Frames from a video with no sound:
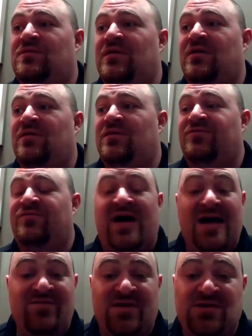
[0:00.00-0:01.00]
the
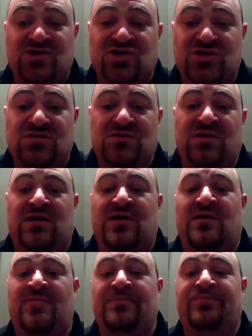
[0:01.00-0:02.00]

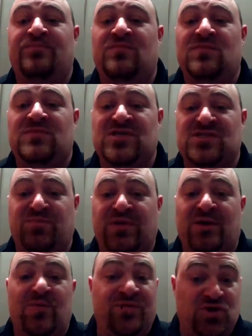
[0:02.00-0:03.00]
5-inch
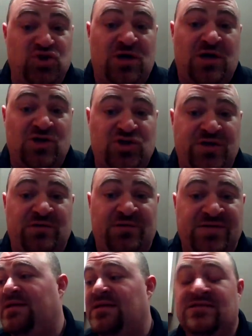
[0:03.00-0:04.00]
display with the jog
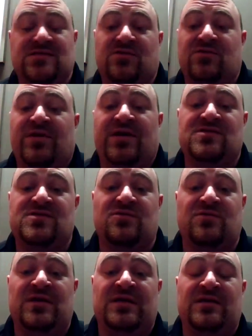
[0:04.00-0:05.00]
shuttle, it's a great
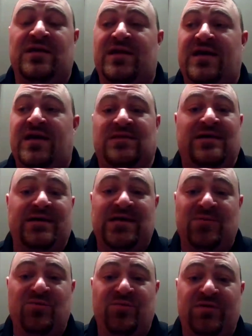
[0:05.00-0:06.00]
screen. It has a lot of
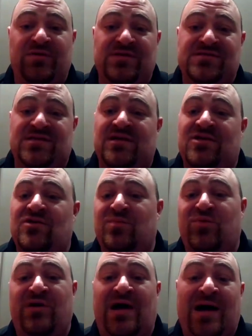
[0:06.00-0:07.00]
capabilities in it. You
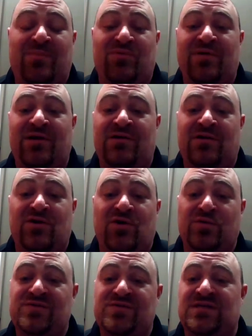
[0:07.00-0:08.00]
can put operator
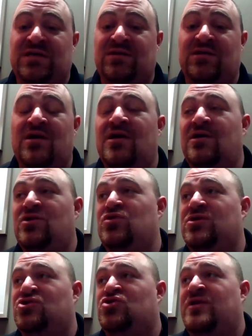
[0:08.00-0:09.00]
codes in it.
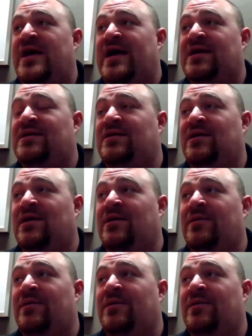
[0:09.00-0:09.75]
You can track